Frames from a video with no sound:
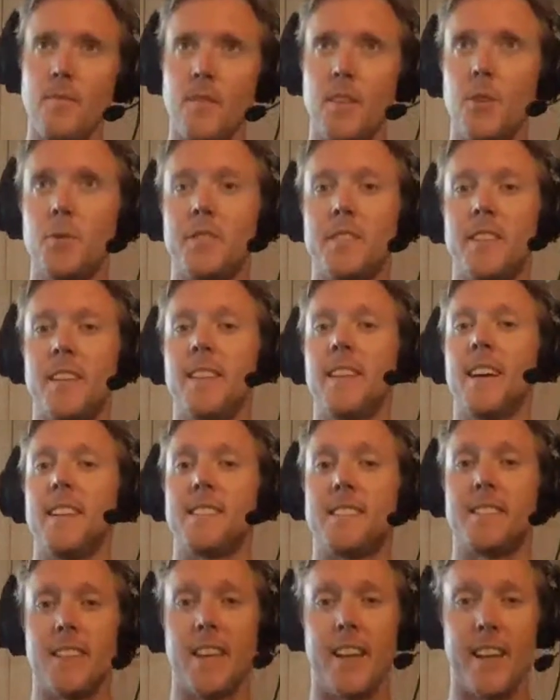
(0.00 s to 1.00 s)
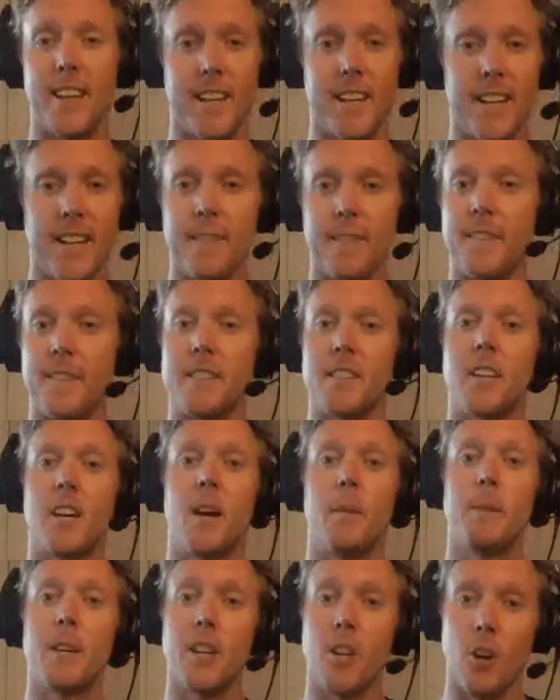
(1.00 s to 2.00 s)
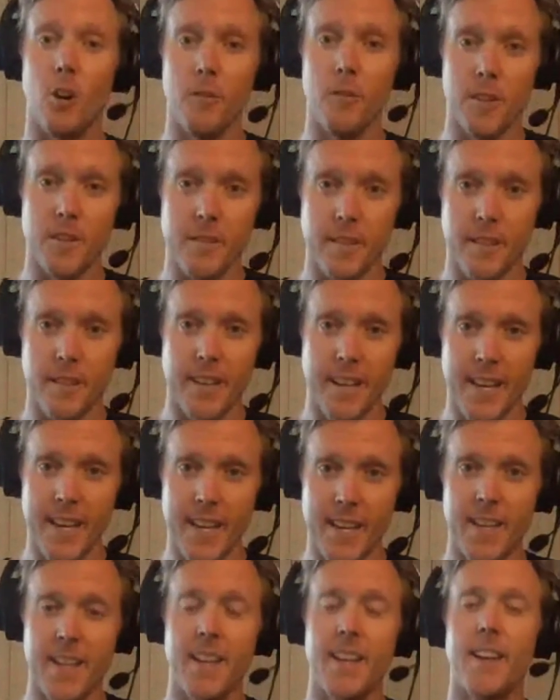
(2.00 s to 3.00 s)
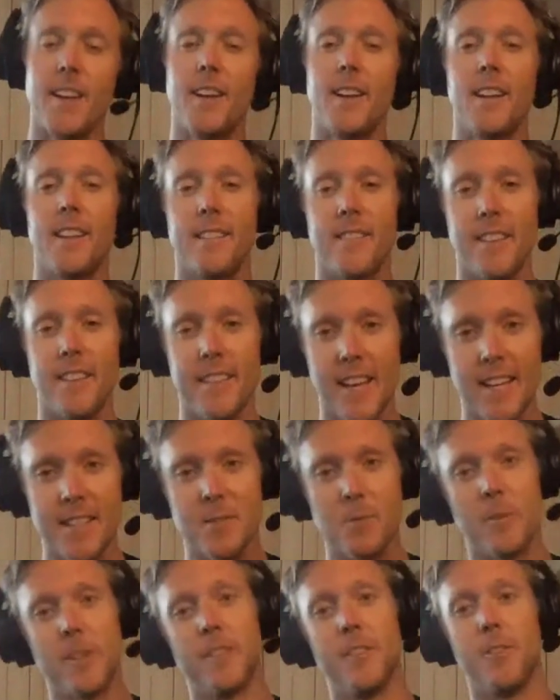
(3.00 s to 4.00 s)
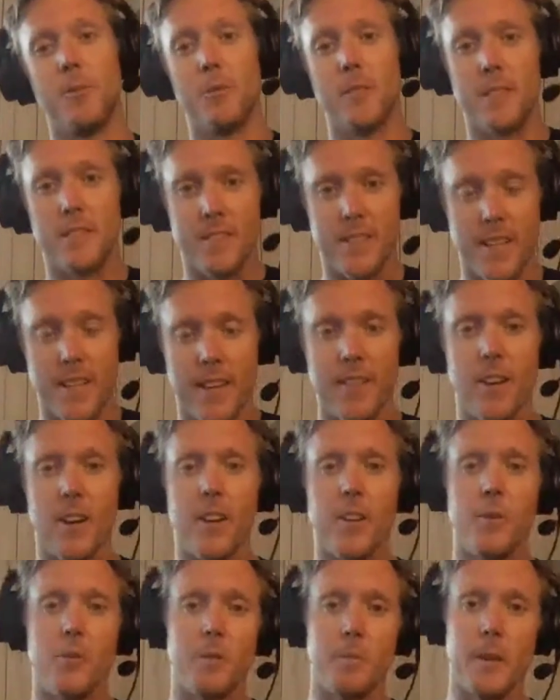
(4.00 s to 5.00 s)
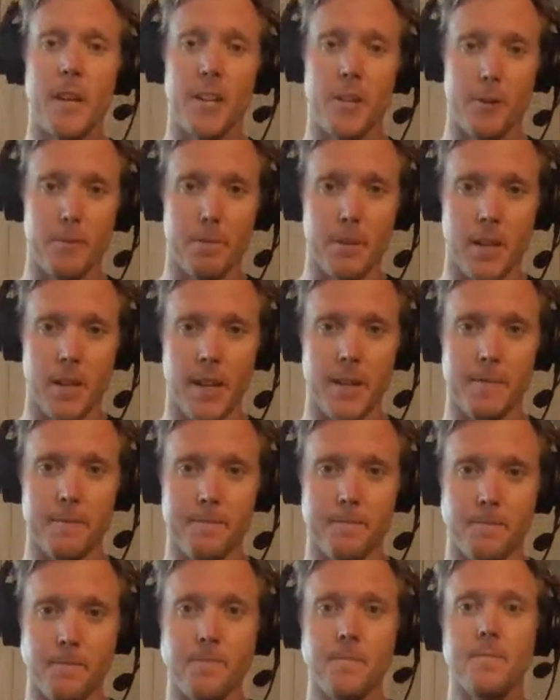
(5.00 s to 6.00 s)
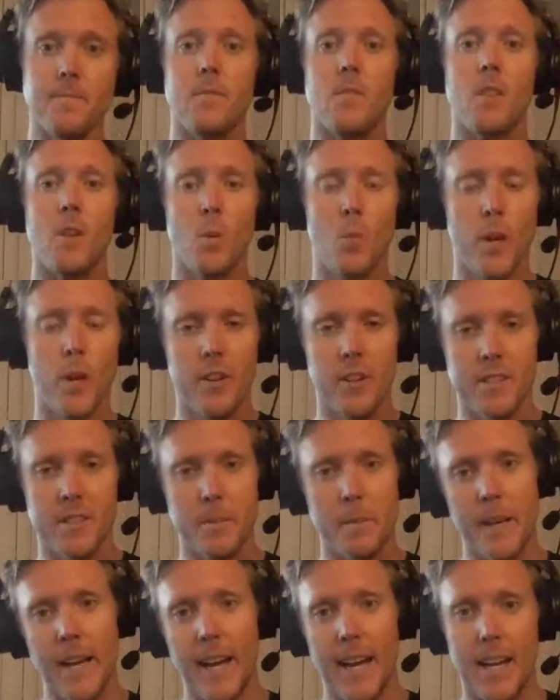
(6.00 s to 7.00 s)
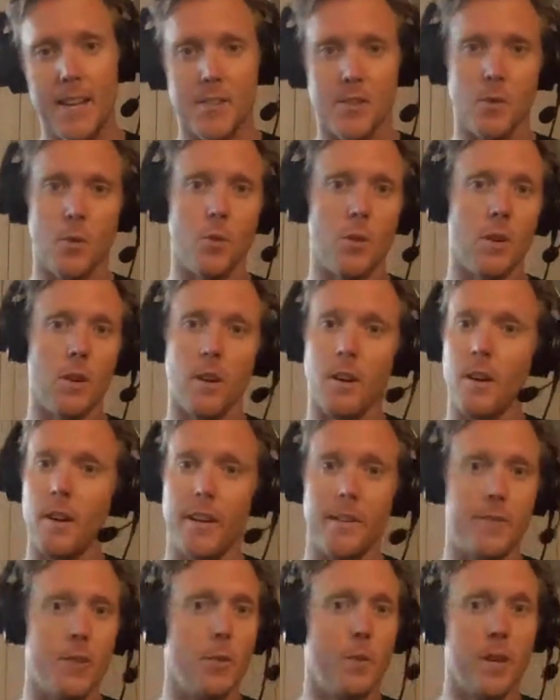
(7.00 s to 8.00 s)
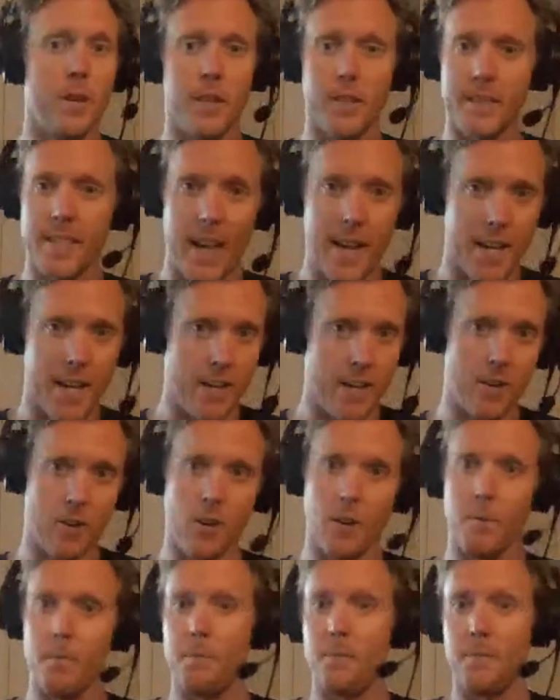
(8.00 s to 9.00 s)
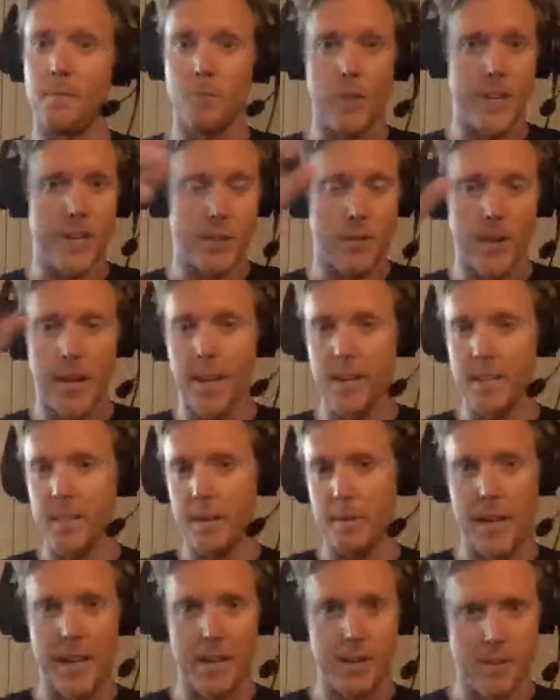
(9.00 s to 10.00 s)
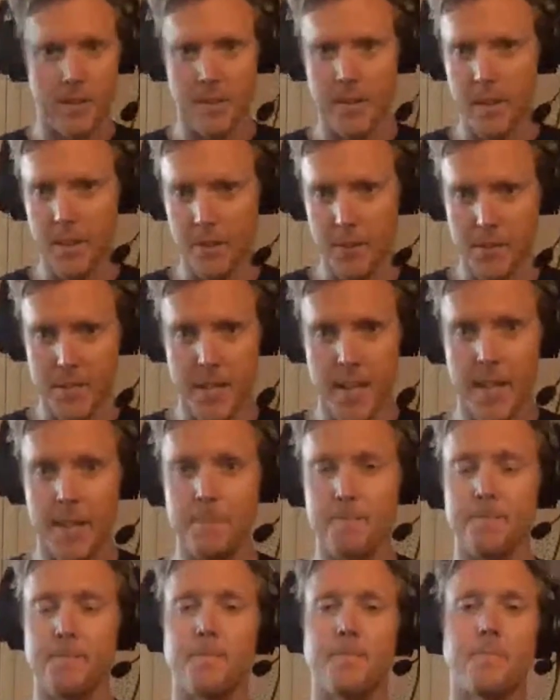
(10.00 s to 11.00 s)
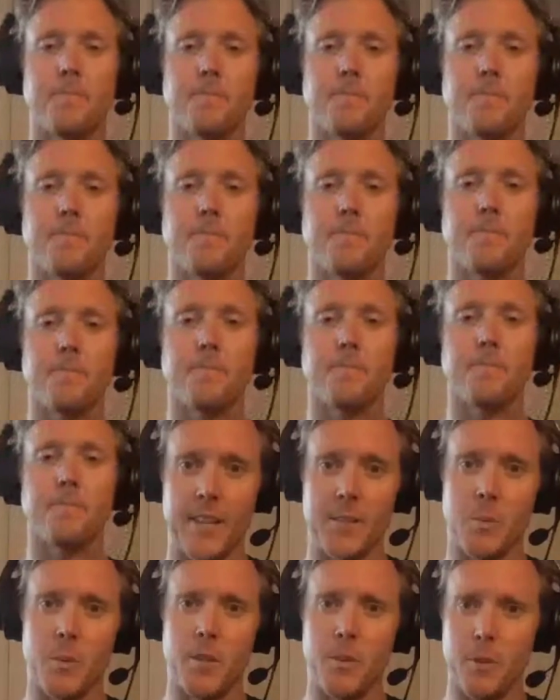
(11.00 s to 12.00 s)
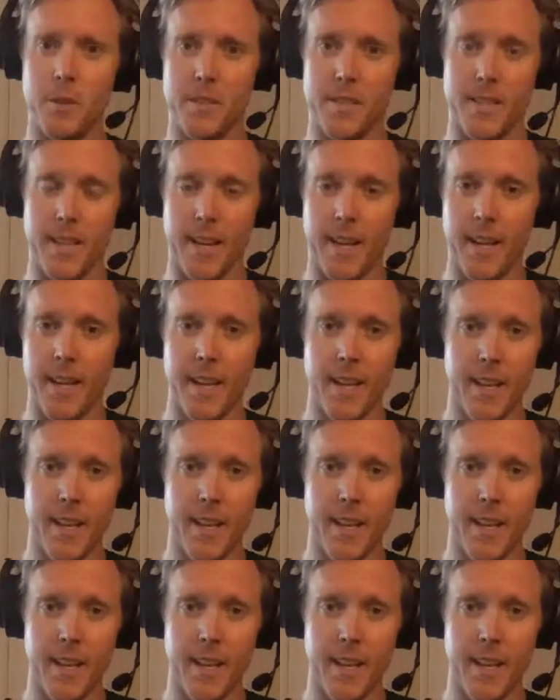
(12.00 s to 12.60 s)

you see that set, and if it's coming over the net, then that's when you would stay there, you would make your play, whether it's a pass or if you want to attack it or redirect it back on the other side, that's when you would stay.